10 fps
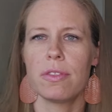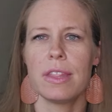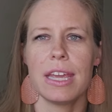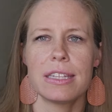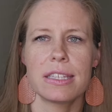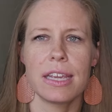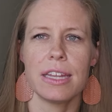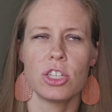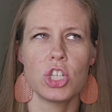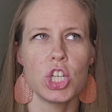it's
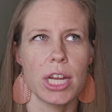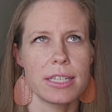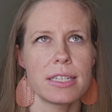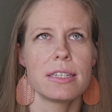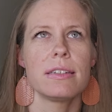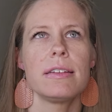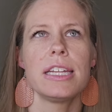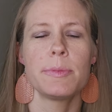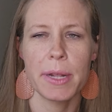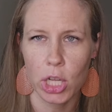it's just
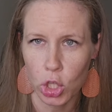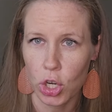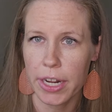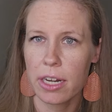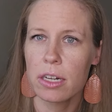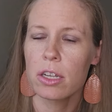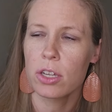it's been a learning